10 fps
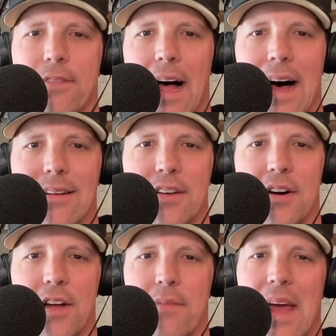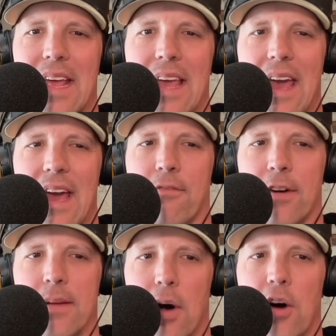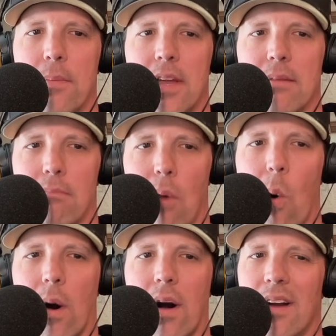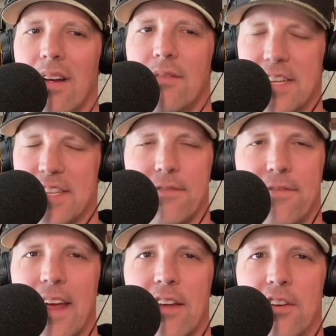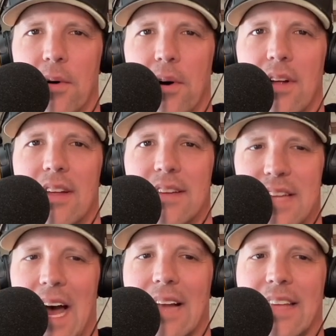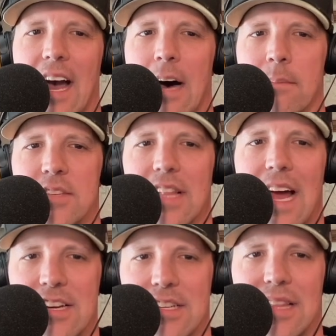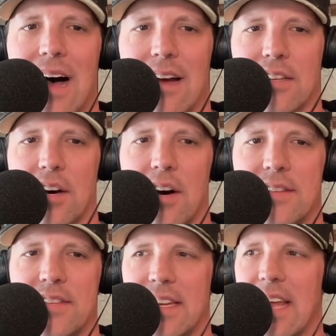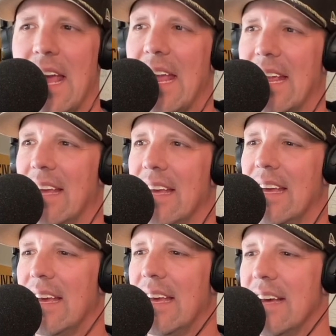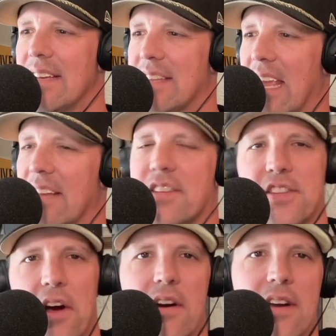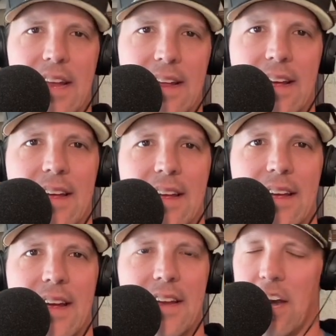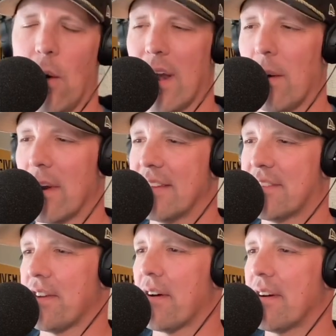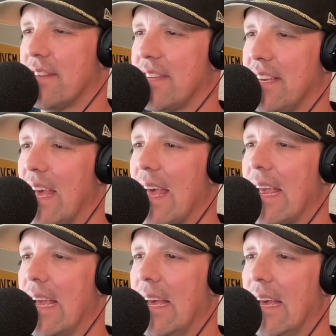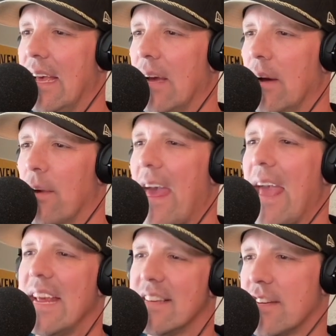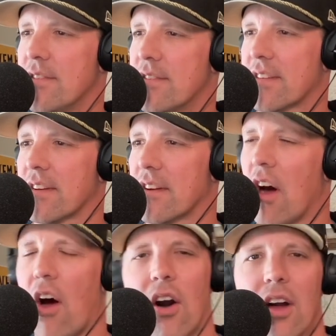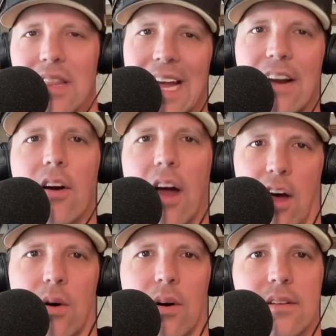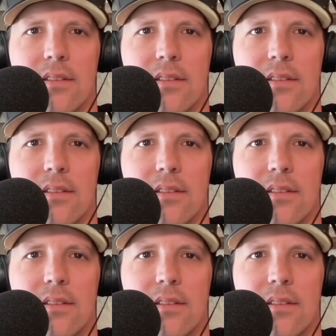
Locked On. Make every moment more. Visit FanDuel.com/LockedOn today to get started. And you know what? I want to get started today with Jesus Carralero,